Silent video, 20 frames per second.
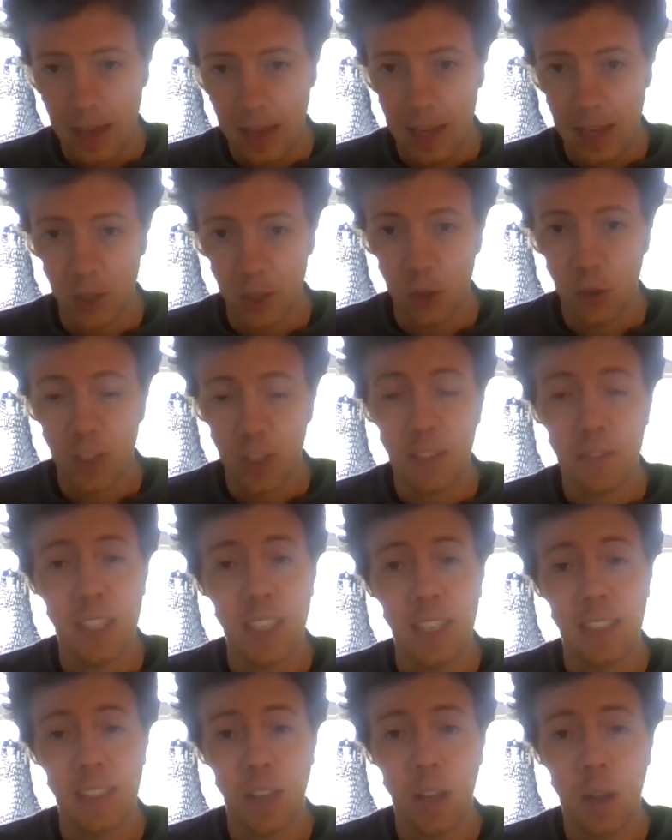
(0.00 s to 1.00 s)
And John gives the
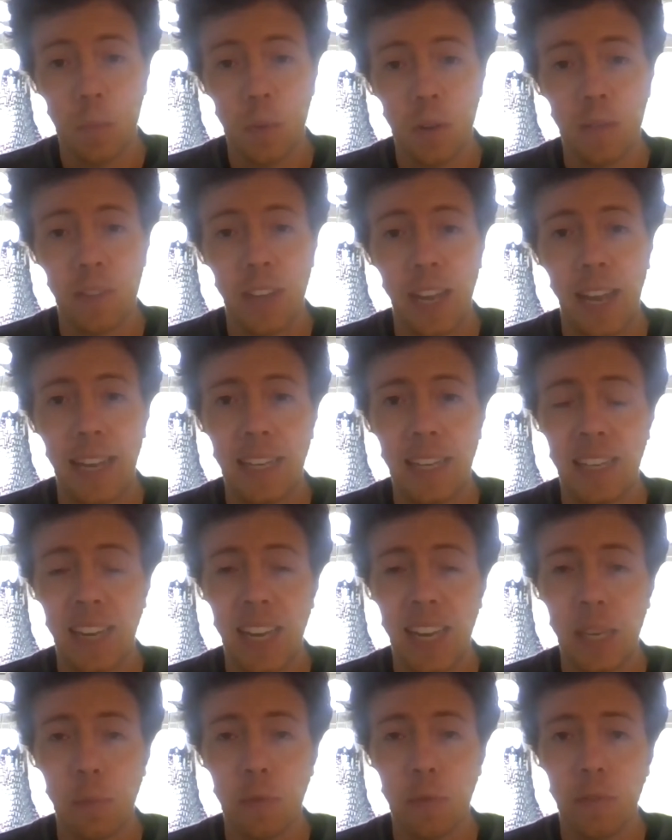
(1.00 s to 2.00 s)
example of Cain and
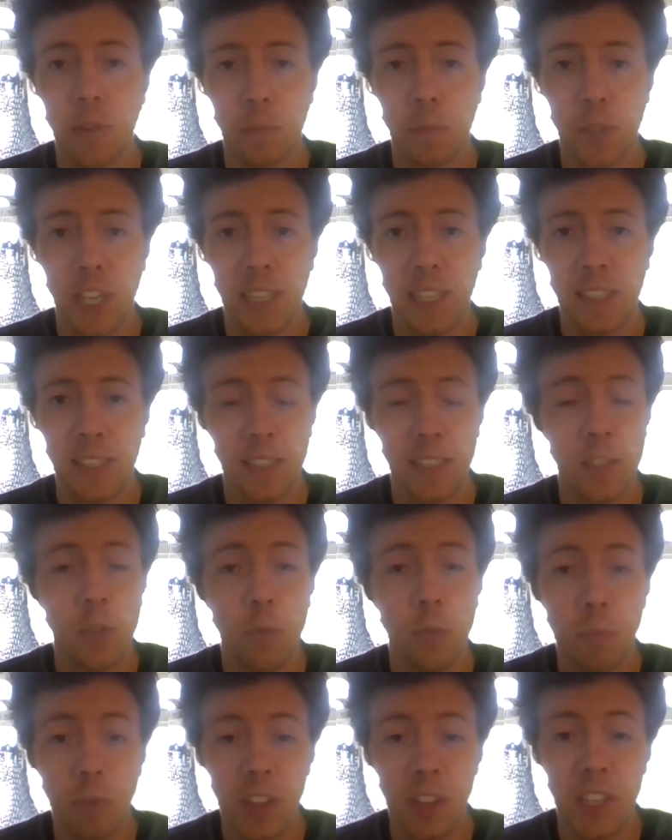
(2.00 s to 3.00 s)
Abel from Genesis
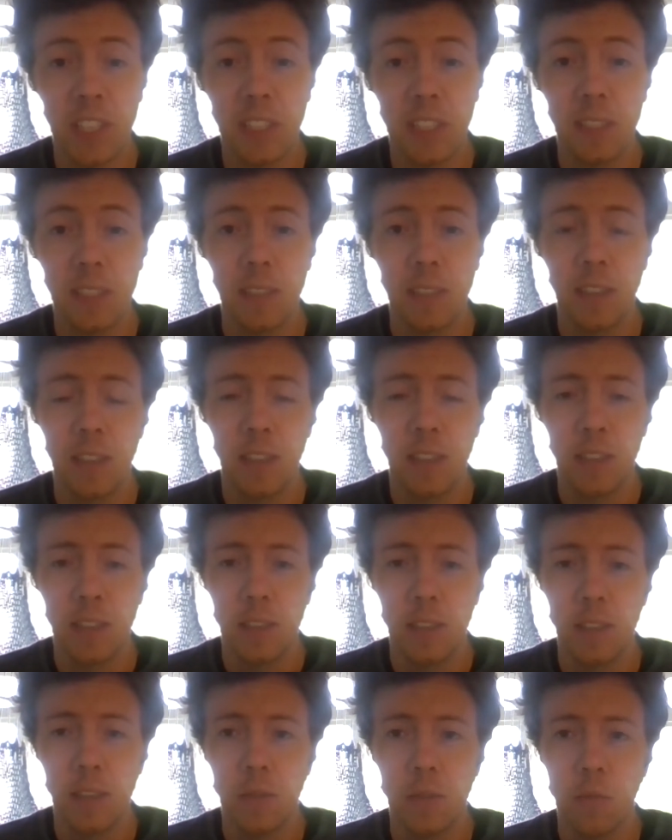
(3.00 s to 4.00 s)
two brothers,
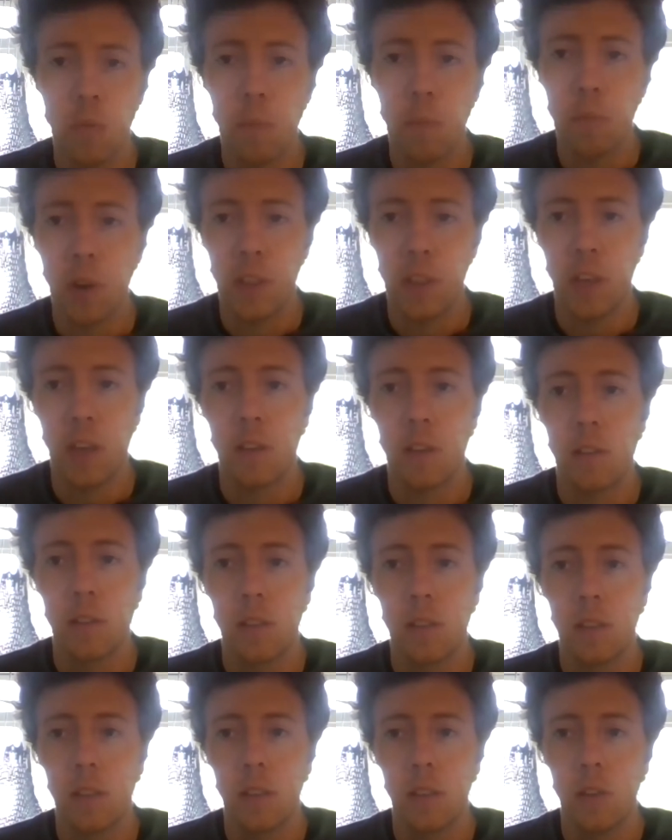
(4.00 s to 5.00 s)
one brother
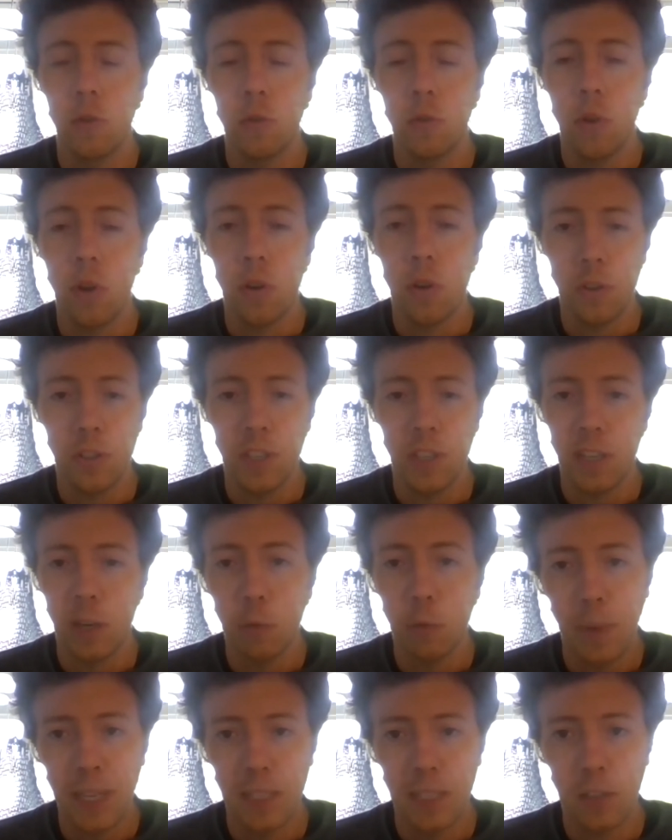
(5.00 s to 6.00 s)
who honored and
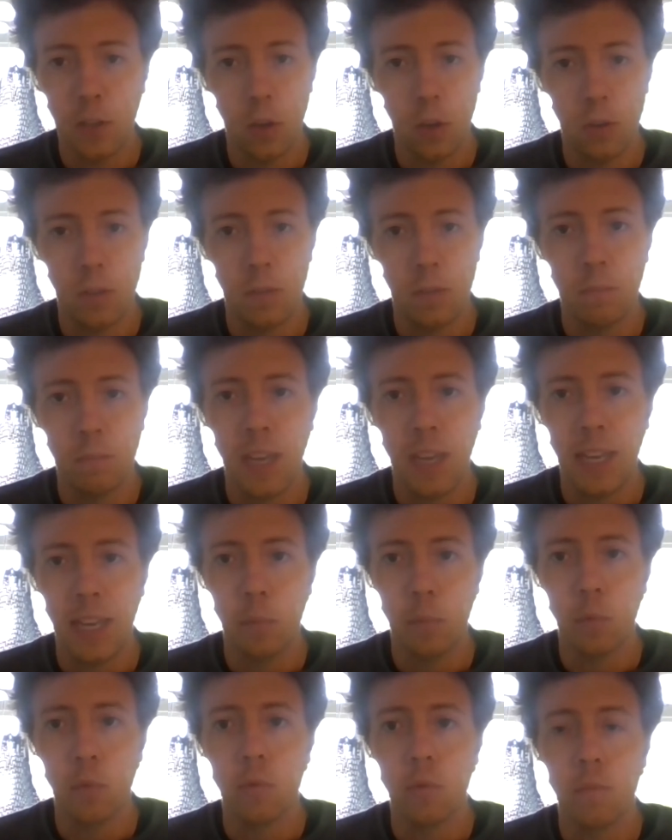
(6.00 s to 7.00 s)
obeyed God,
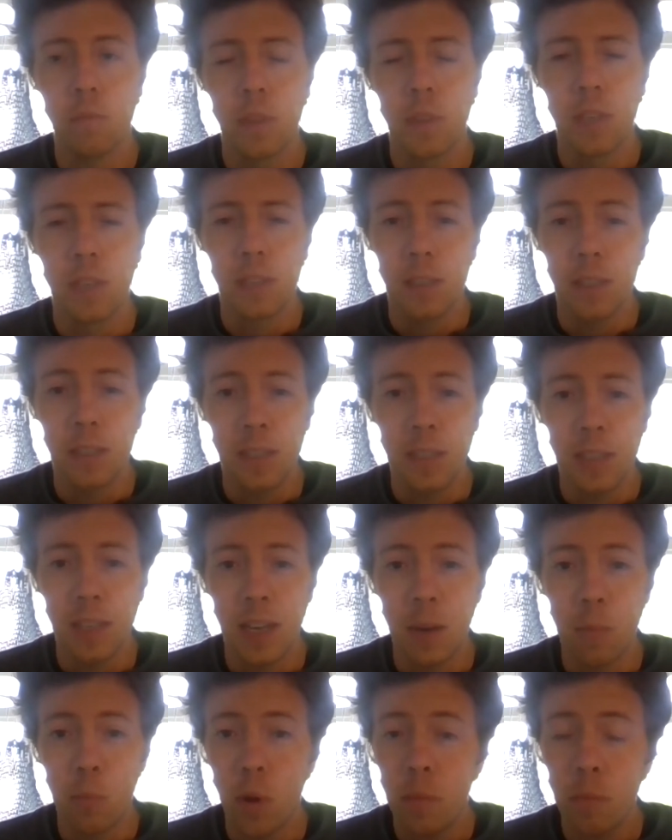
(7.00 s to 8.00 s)
Abel,
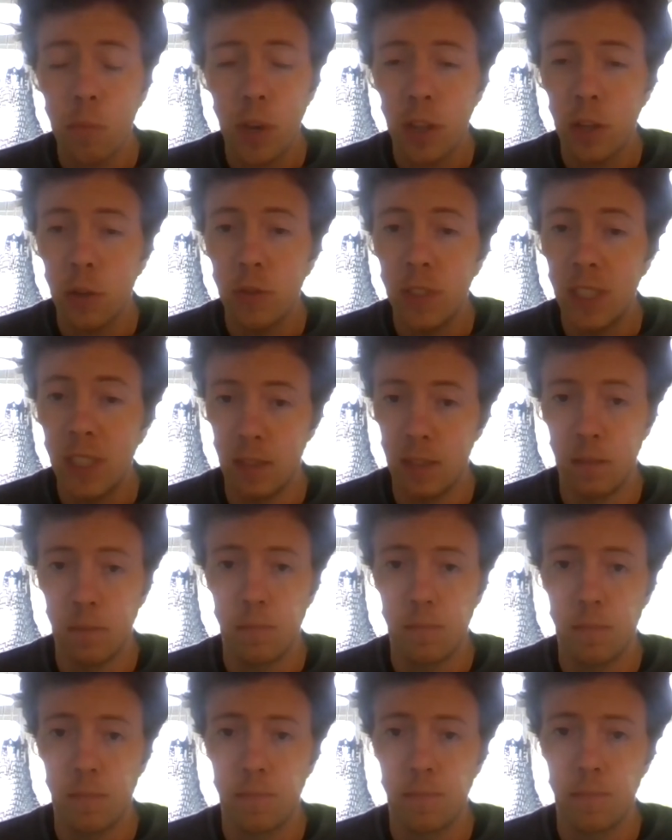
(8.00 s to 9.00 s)
and one brother who didn't,
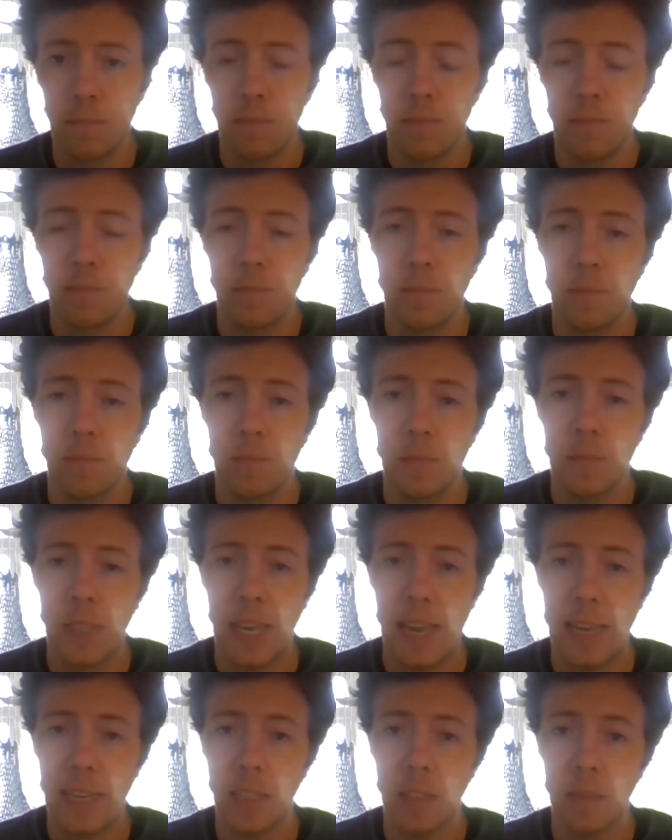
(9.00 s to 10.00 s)

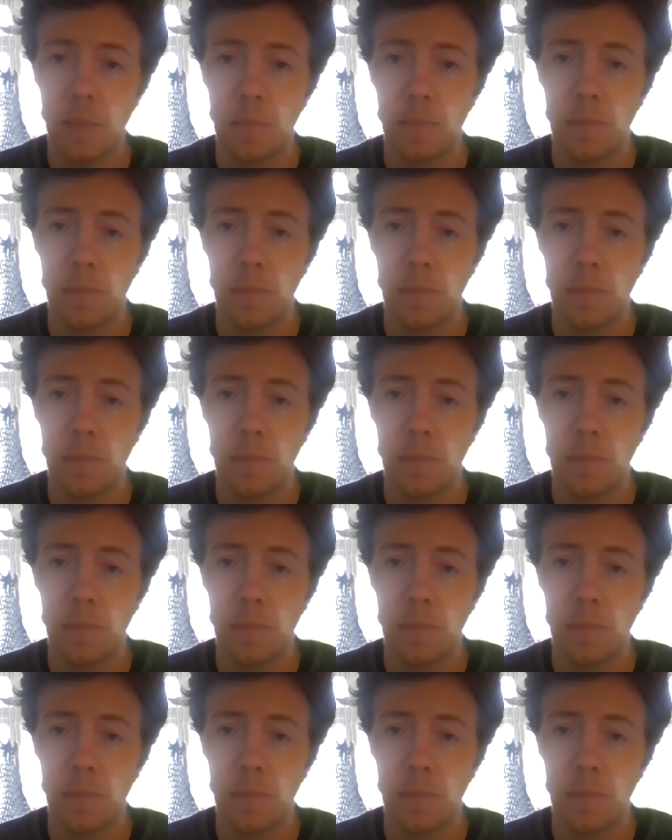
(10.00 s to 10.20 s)
Cain.